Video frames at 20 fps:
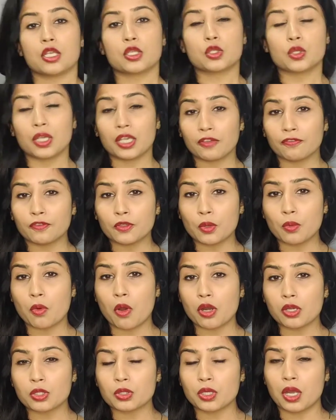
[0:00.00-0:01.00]
So if you
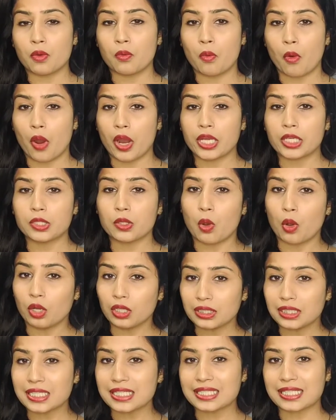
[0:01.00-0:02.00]
want to avoid
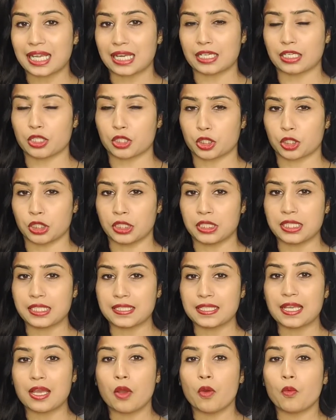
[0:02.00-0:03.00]
all these
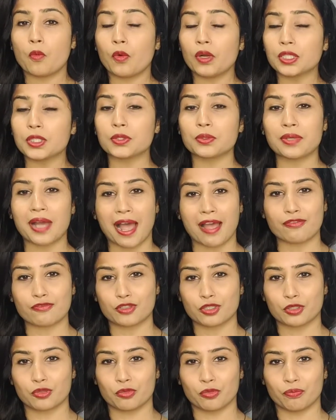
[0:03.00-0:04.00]
conditions, what you
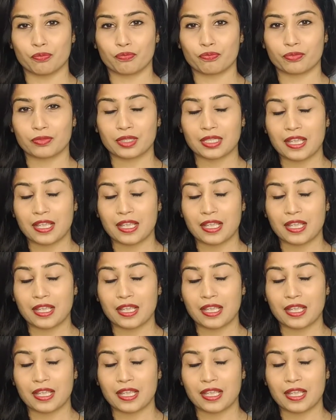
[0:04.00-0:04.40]
have to do?